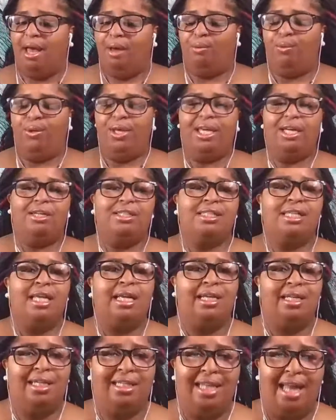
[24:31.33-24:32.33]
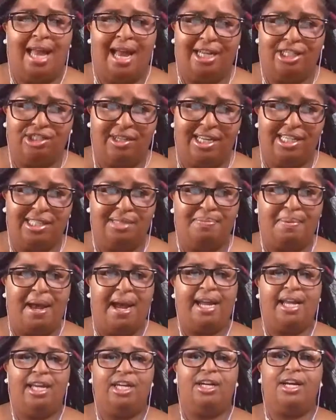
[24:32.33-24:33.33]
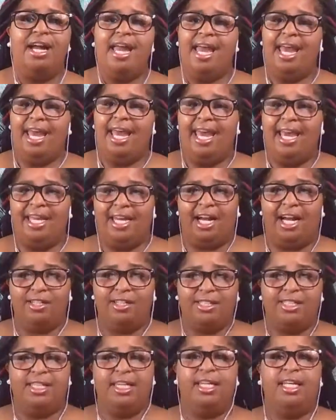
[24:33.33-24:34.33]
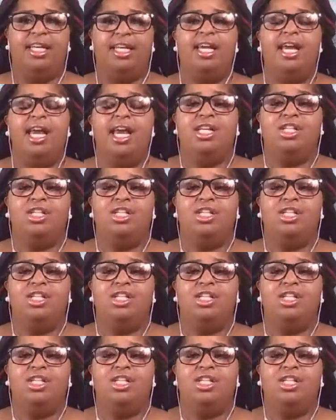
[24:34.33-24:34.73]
we are seeing a lot transpire in our city,